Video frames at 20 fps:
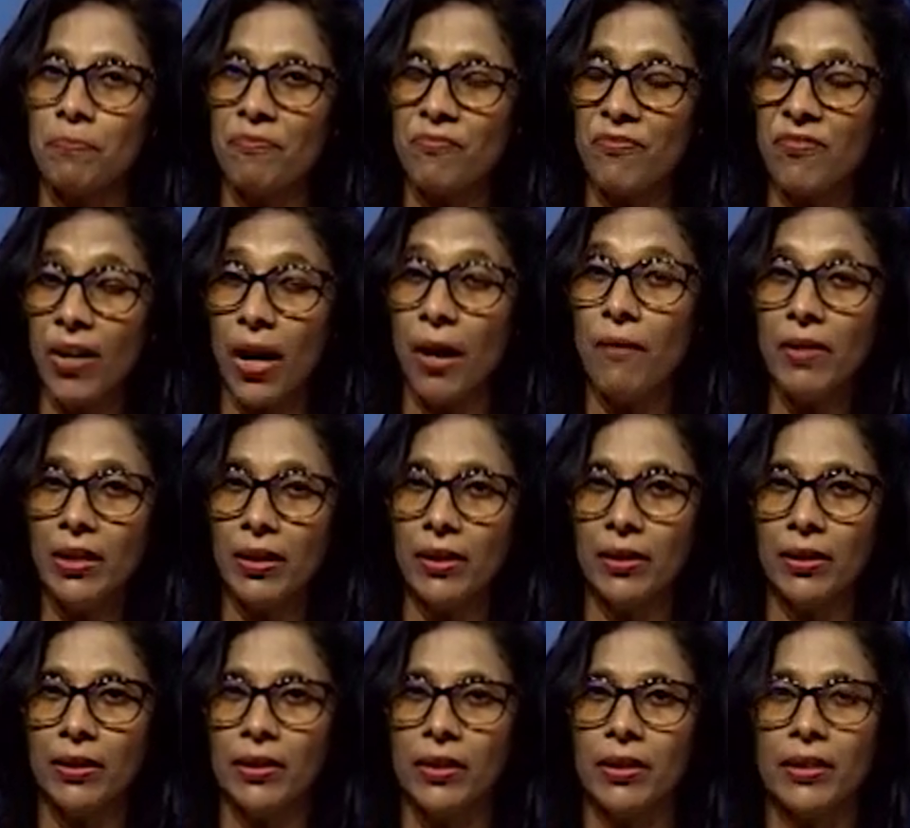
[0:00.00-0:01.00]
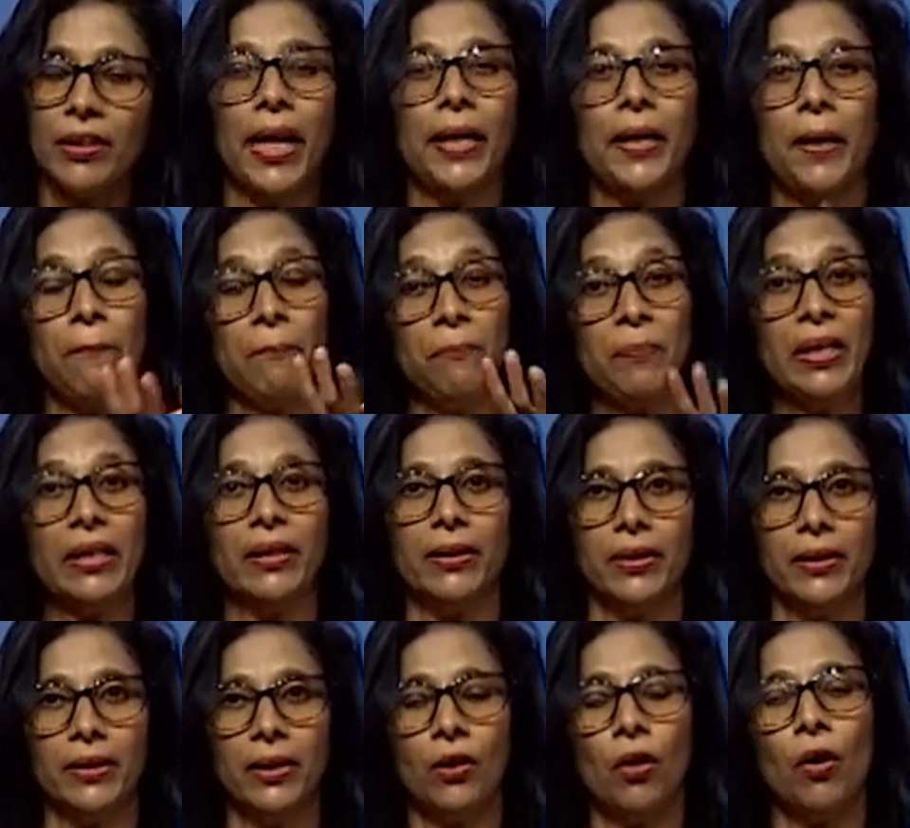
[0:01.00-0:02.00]
flower that
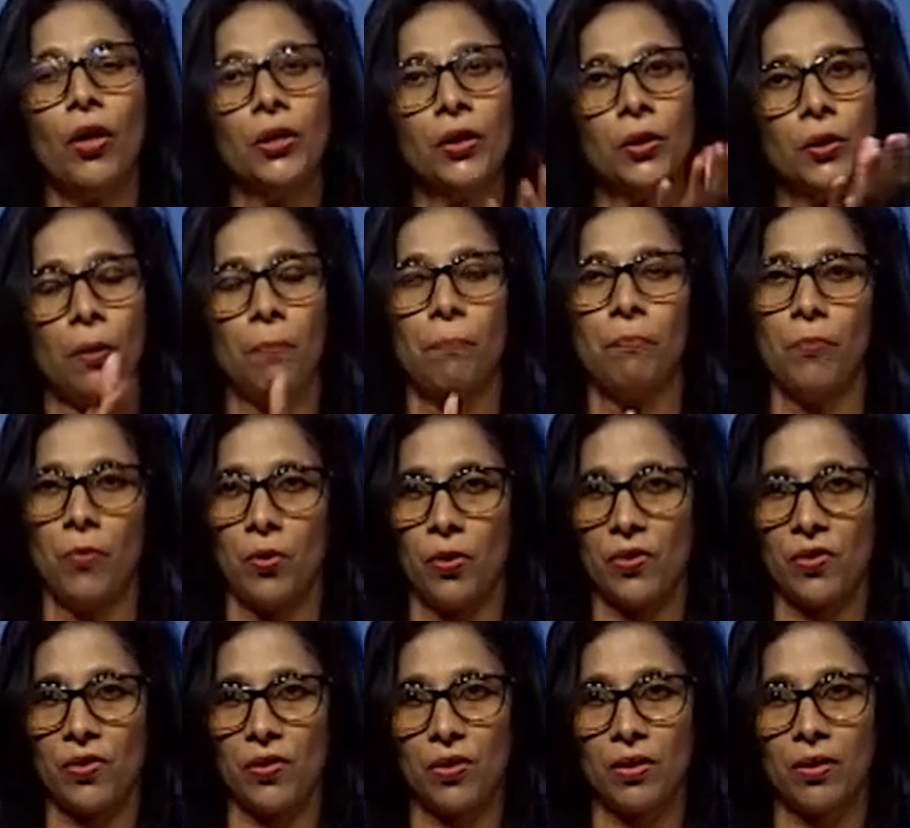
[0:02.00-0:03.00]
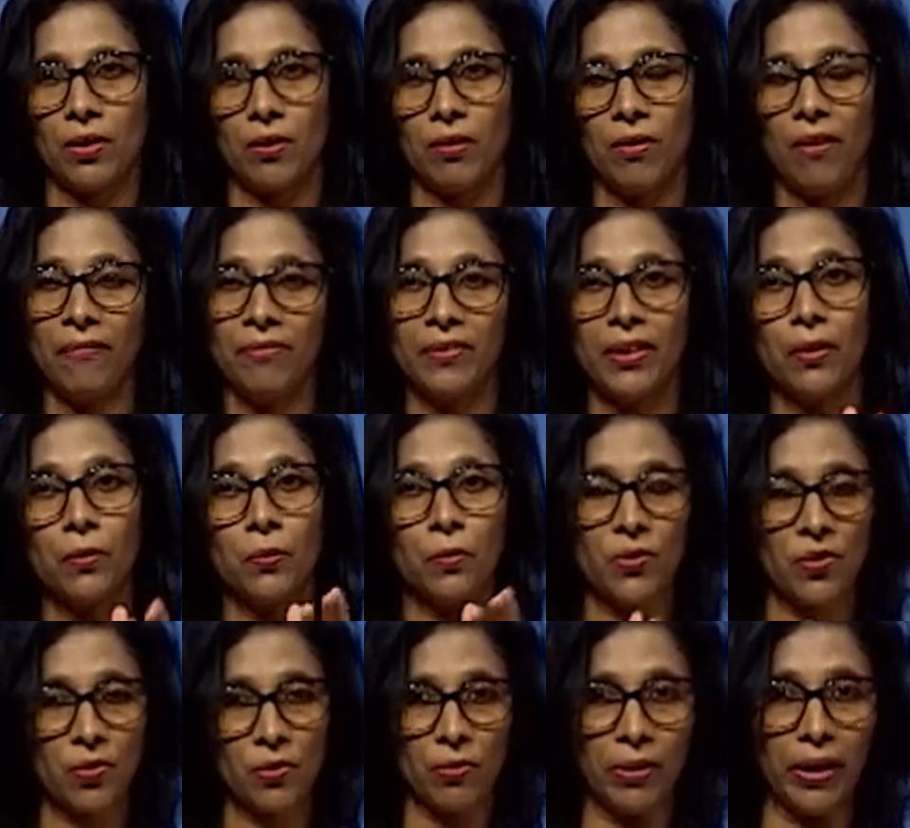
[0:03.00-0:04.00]
appeared on topmost of the
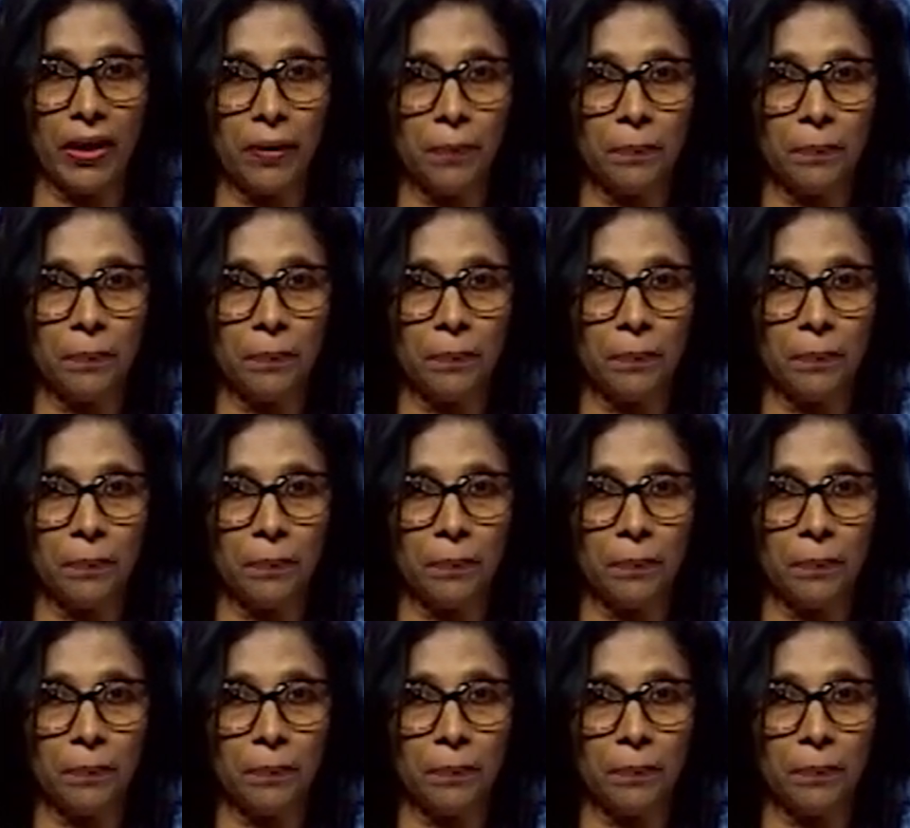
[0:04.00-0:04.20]
rose tree.